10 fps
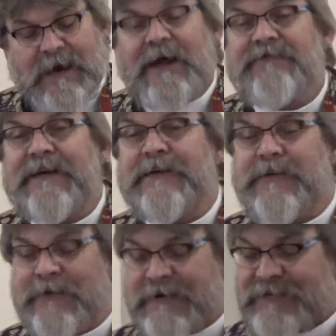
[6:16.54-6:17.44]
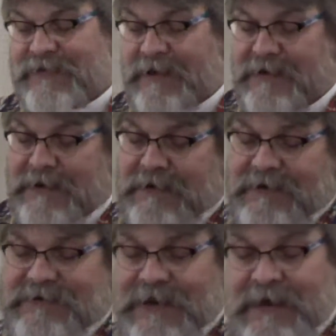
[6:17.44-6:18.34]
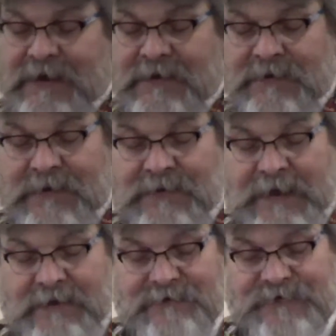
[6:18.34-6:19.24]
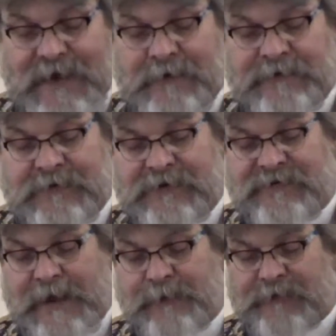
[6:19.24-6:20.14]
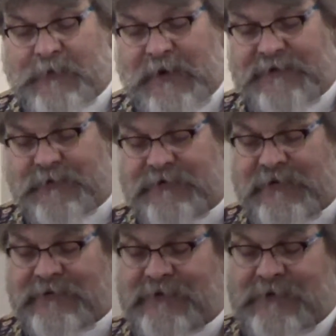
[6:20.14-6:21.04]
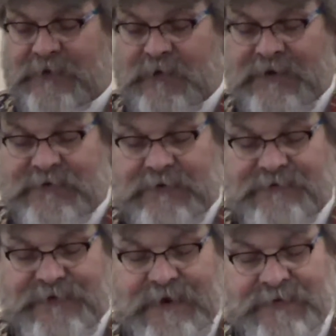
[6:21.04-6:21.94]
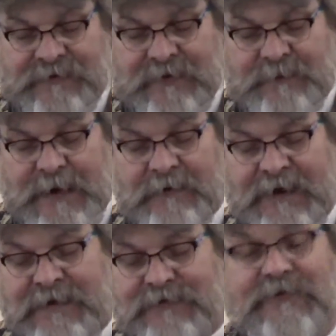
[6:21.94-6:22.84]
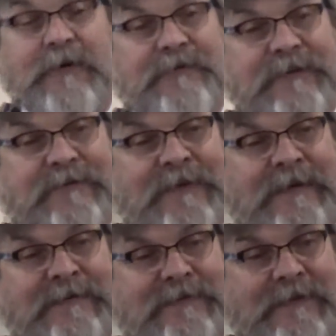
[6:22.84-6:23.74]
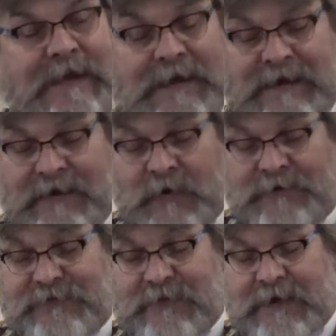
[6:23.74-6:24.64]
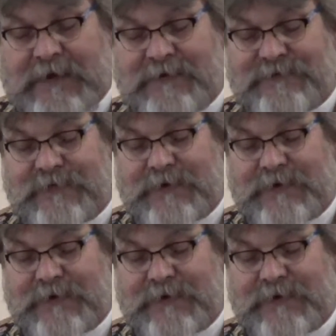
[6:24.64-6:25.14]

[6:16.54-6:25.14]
I find it curious that saying that follows the disciples' request for Jesus to increase their faith is about a servant and a slave